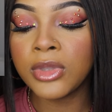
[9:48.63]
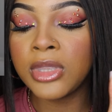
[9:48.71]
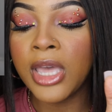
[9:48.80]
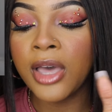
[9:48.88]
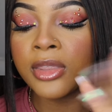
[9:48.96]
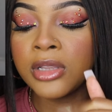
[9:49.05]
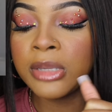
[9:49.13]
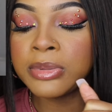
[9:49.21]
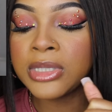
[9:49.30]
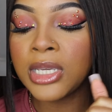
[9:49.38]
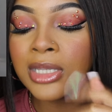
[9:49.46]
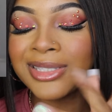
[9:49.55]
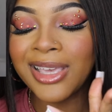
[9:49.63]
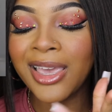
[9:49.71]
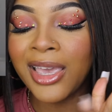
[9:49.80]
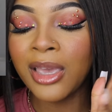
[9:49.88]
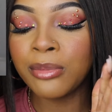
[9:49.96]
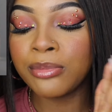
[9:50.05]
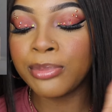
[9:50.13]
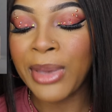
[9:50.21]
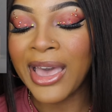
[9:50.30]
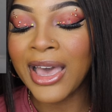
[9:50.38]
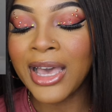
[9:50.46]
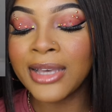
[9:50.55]
Now, the lipsticks and
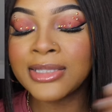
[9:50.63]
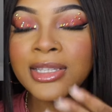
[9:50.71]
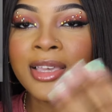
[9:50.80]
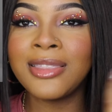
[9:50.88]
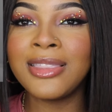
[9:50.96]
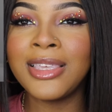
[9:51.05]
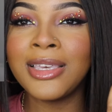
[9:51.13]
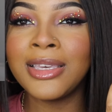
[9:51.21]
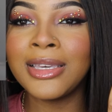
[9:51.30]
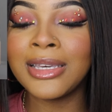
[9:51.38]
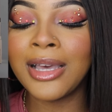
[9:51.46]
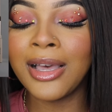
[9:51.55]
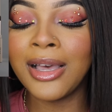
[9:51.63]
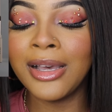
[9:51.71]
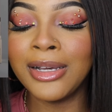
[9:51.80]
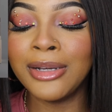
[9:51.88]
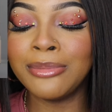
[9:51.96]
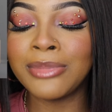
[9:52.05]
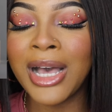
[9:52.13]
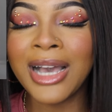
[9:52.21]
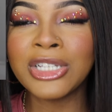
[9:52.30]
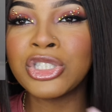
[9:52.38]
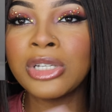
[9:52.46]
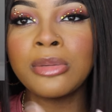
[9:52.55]
pass, and the
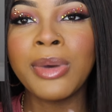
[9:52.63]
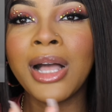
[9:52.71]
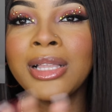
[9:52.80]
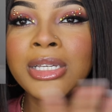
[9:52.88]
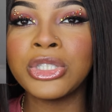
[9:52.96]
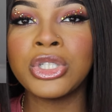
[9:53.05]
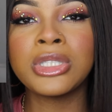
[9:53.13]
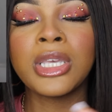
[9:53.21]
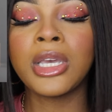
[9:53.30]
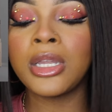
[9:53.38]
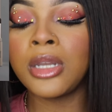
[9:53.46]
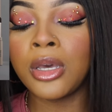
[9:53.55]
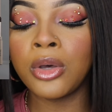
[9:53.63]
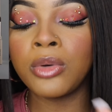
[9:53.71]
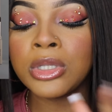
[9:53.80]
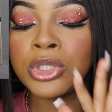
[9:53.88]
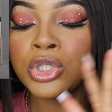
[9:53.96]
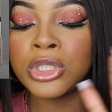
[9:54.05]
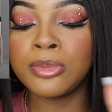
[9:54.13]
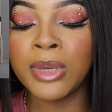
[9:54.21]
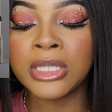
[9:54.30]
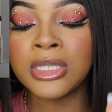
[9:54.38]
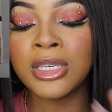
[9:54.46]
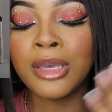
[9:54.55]
eyeshadow palette is just like, I know, it's just
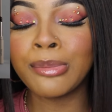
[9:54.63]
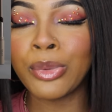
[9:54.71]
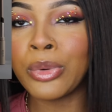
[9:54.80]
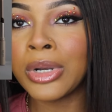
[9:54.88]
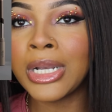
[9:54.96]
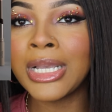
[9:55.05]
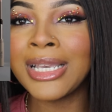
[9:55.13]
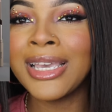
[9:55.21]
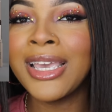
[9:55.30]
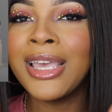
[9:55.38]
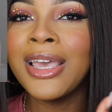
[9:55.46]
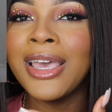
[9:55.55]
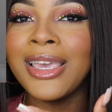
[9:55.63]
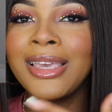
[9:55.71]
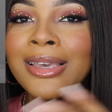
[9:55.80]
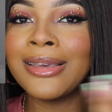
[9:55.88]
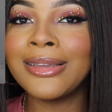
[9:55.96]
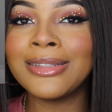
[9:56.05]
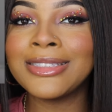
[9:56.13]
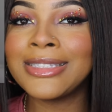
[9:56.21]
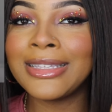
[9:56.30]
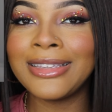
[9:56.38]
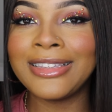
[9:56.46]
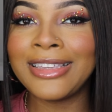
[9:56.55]
basic and boring. And
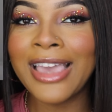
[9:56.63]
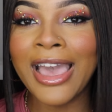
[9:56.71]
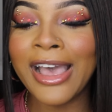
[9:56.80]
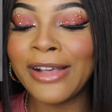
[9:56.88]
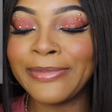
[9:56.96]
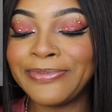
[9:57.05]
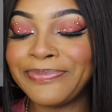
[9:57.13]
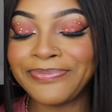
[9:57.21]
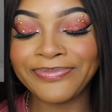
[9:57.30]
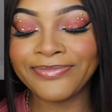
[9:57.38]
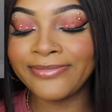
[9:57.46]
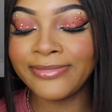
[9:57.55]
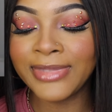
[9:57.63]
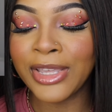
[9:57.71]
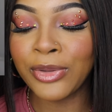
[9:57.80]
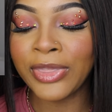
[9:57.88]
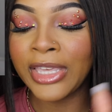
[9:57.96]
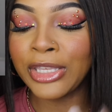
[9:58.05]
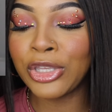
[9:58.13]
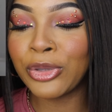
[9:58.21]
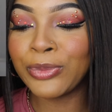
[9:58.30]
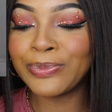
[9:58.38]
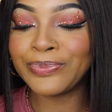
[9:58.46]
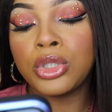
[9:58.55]
yeah, no thank you.